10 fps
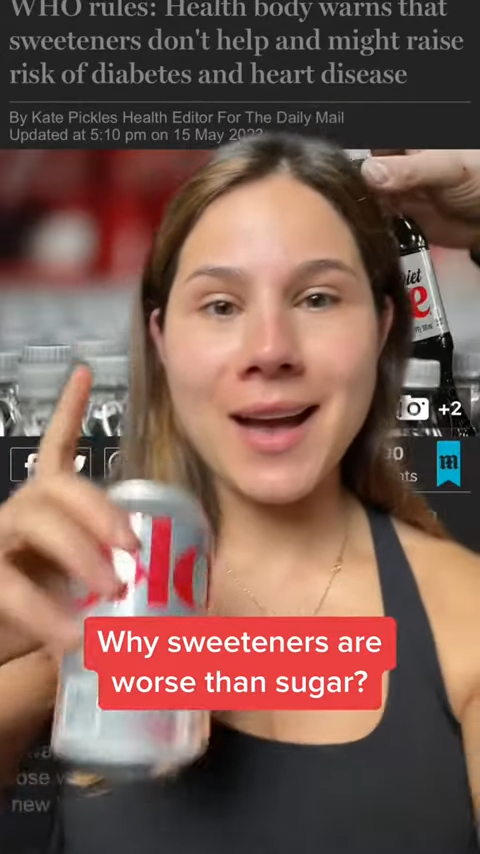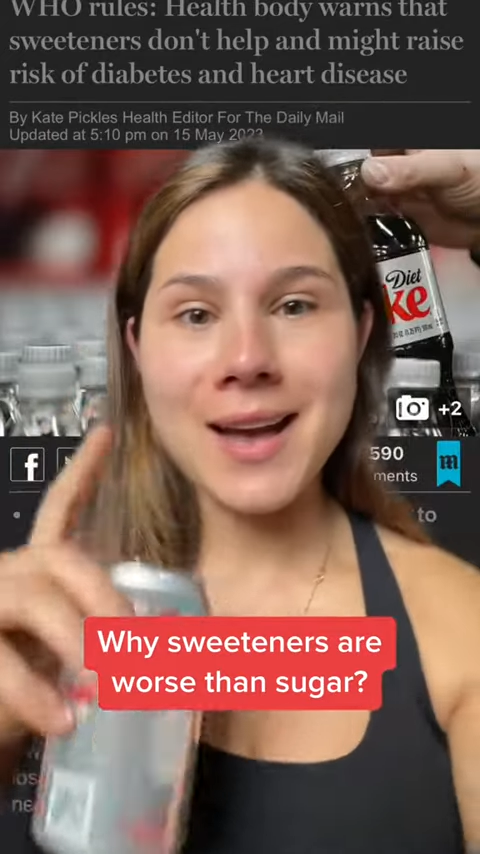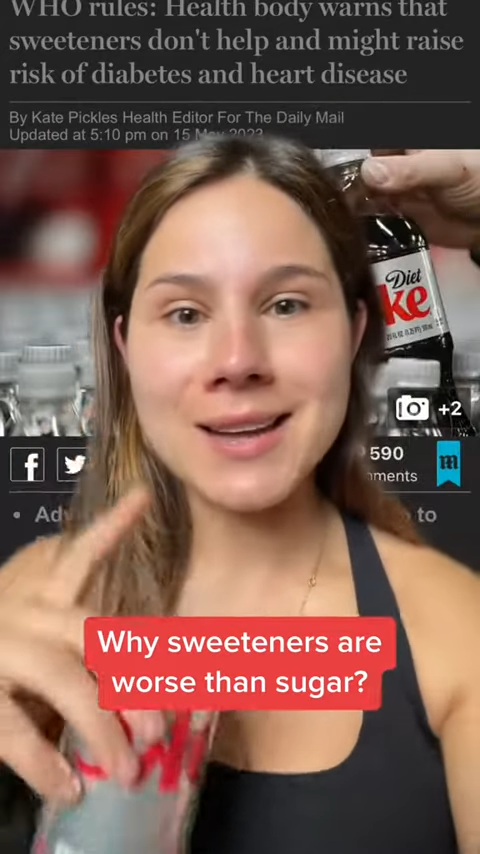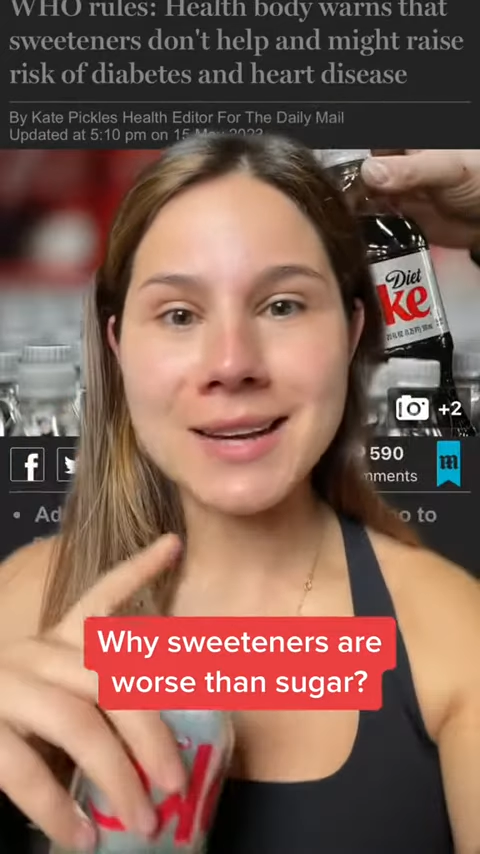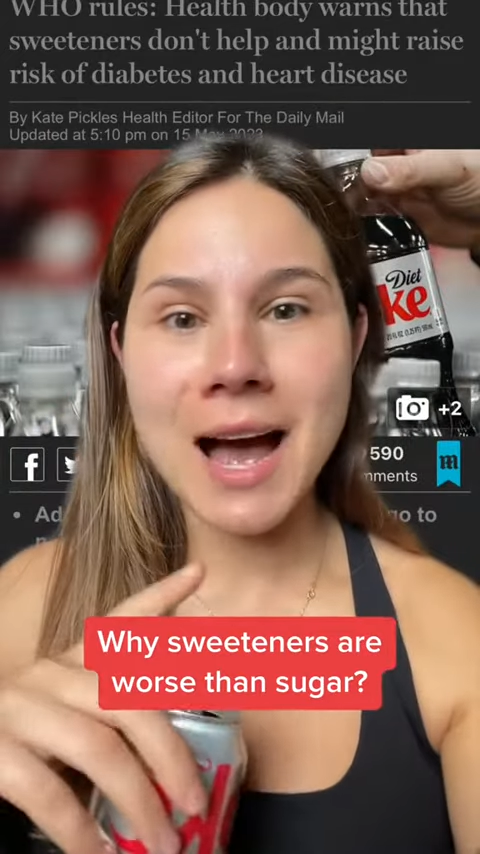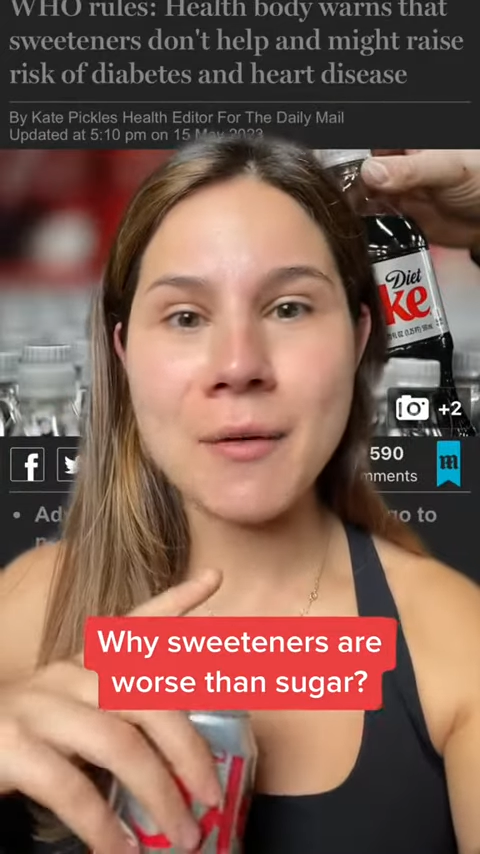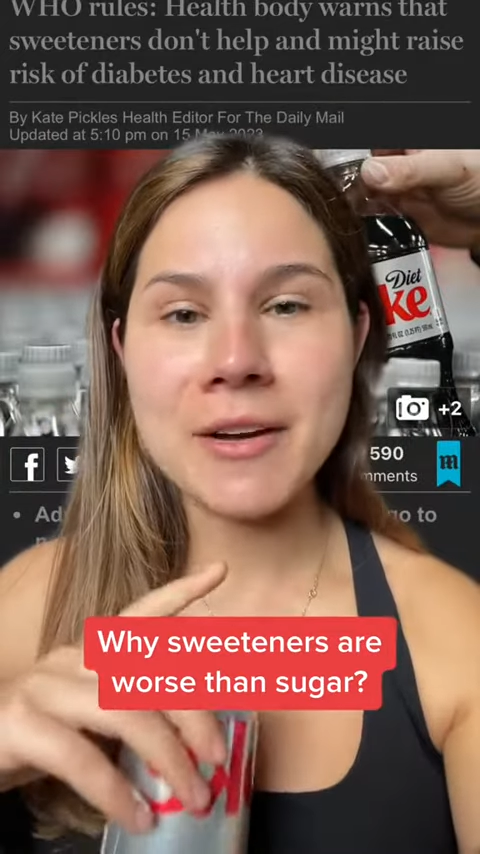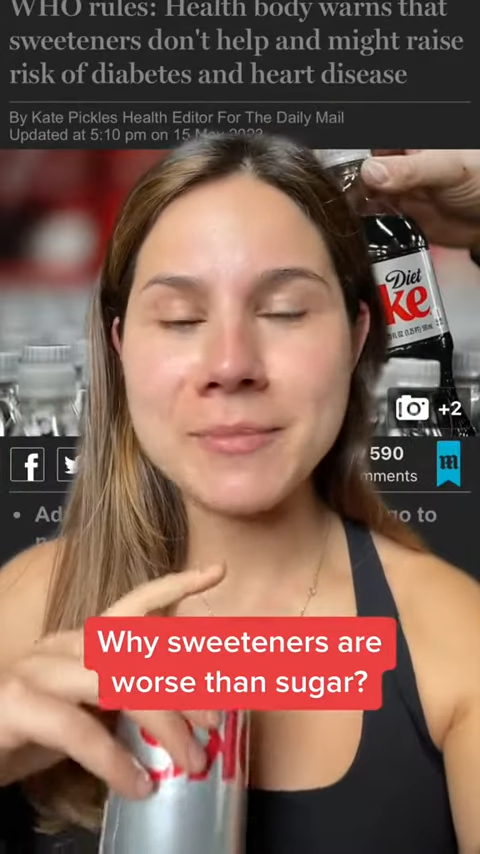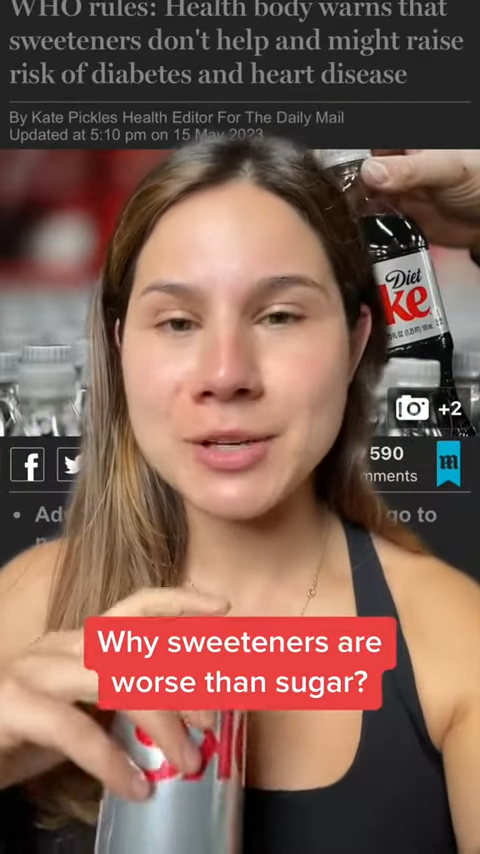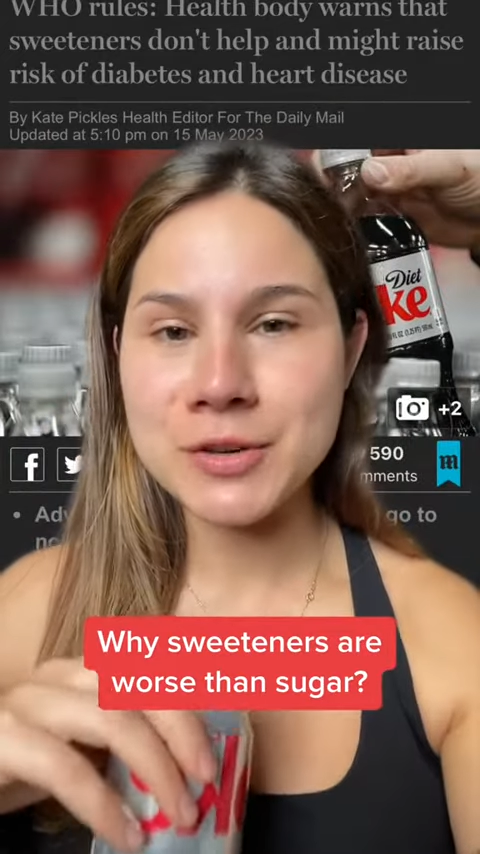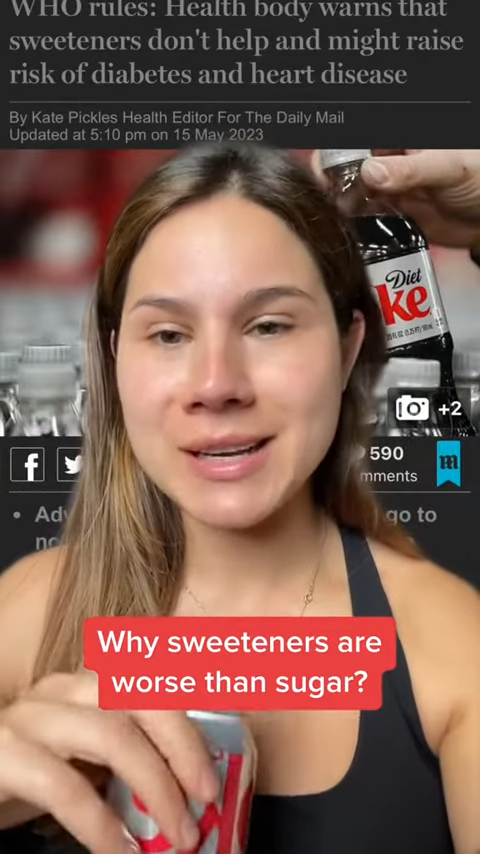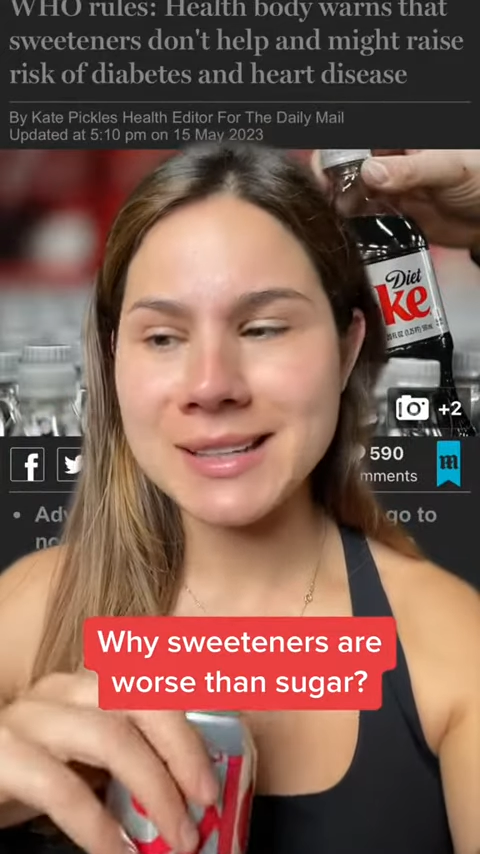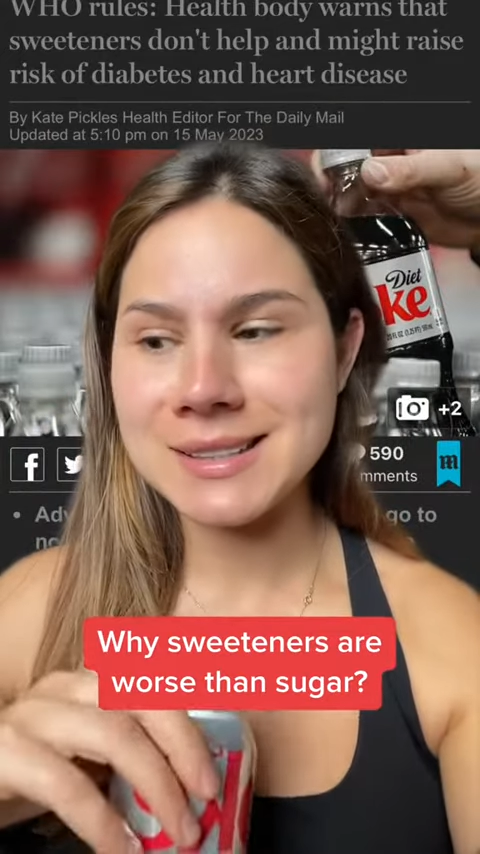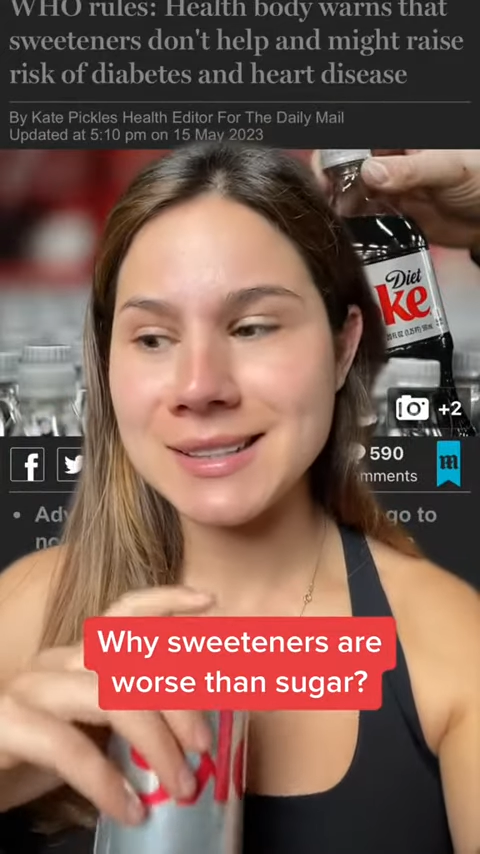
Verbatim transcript: and how I've been drinking it